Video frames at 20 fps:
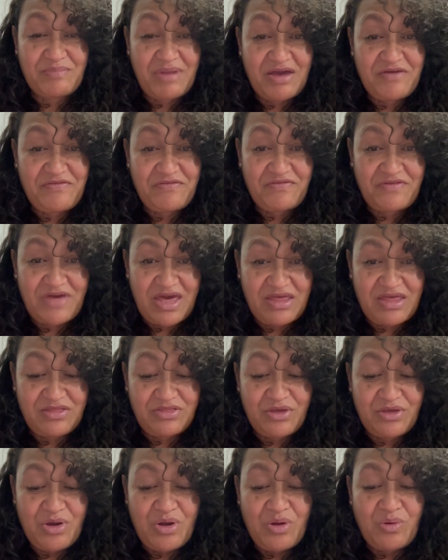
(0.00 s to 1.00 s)
my
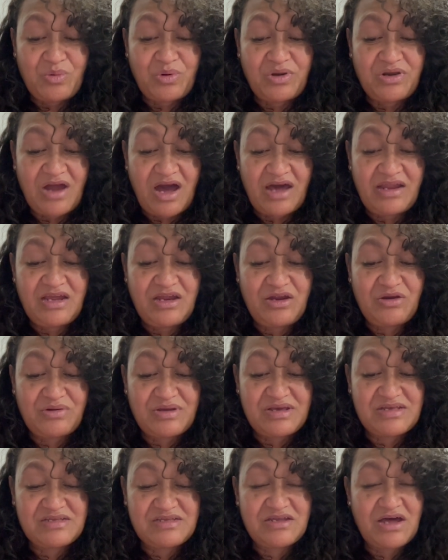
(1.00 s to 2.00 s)
faith were not
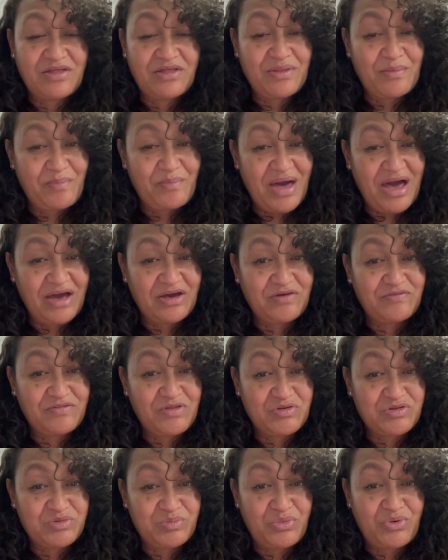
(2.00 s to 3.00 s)
increased on the back of
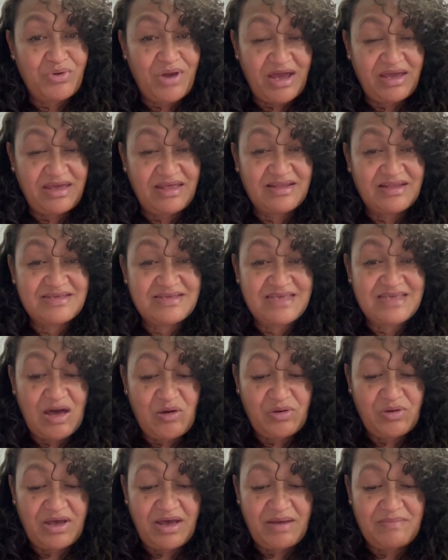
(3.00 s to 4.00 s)
those miraculous
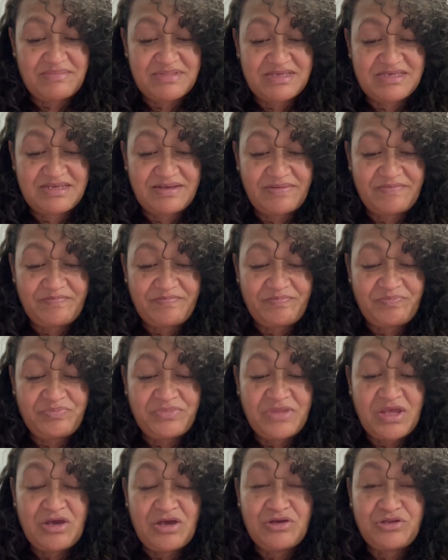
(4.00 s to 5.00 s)
outcomes.
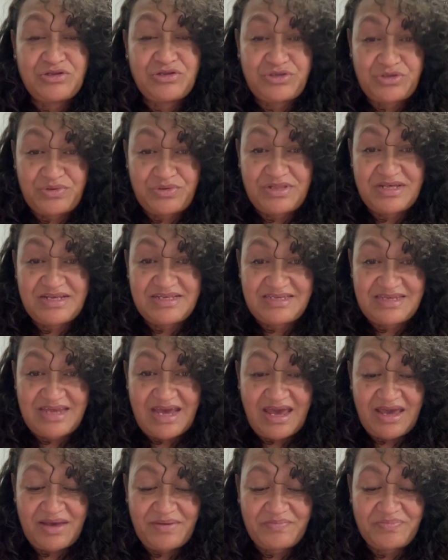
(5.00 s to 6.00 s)
To this
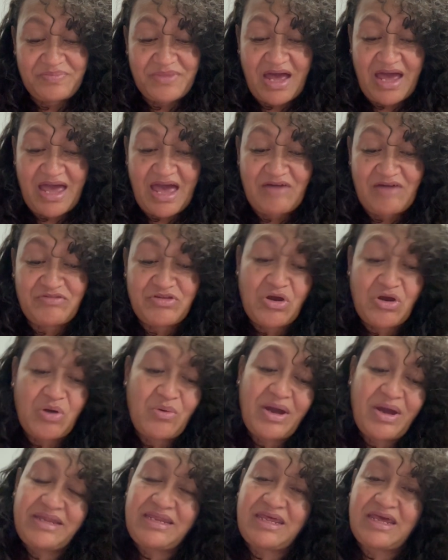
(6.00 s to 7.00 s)
day, I have no
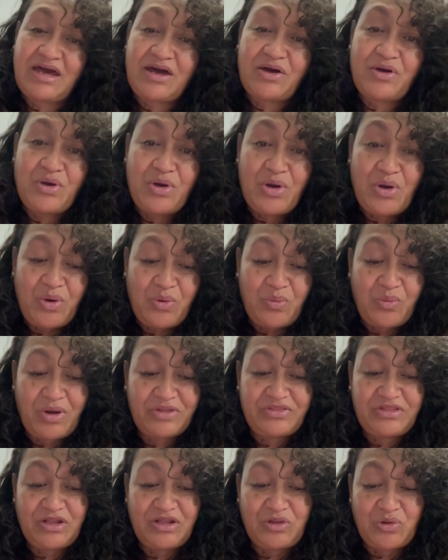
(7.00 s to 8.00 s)
idea
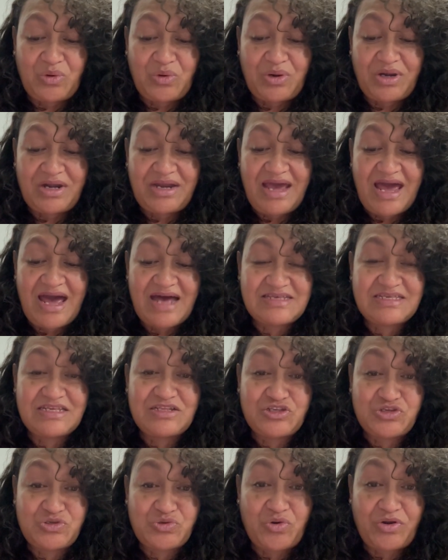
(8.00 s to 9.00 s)
what the Lord has in
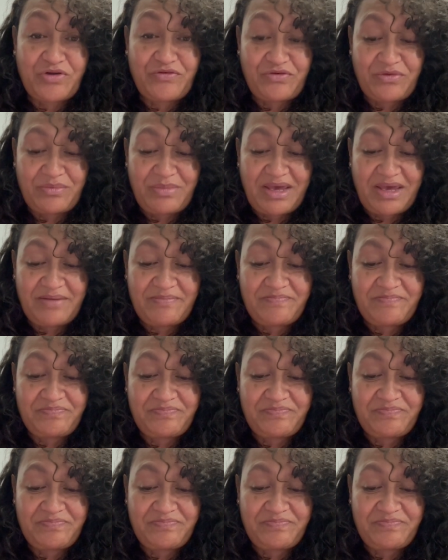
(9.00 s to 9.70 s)
store for me.